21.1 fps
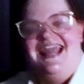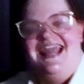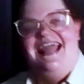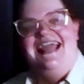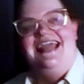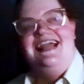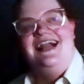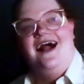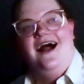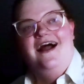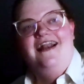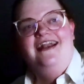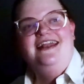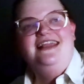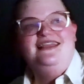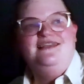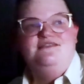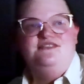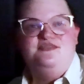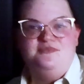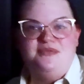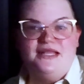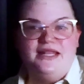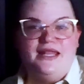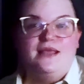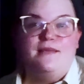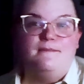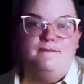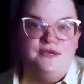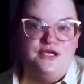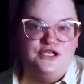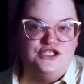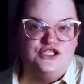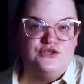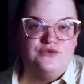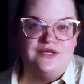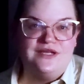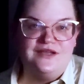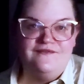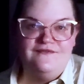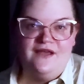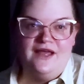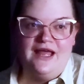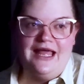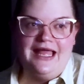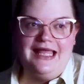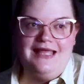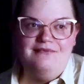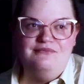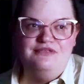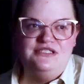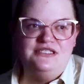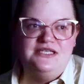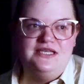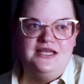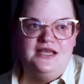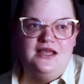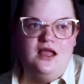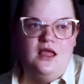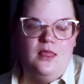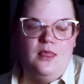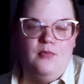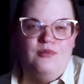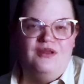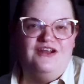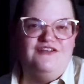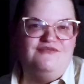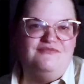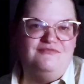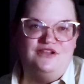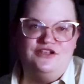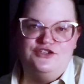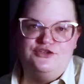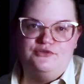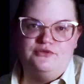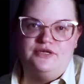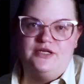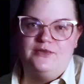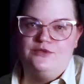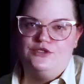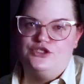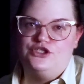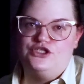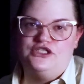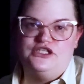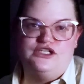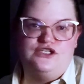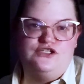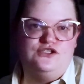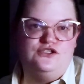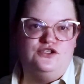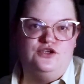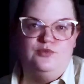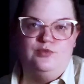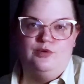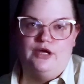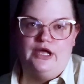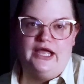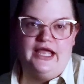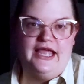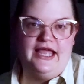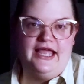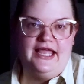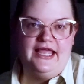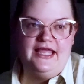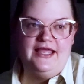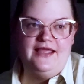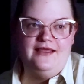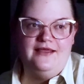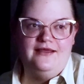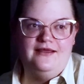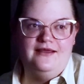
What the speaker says: It kind of gives me like Misery vibes, but if Misery was just like super gay,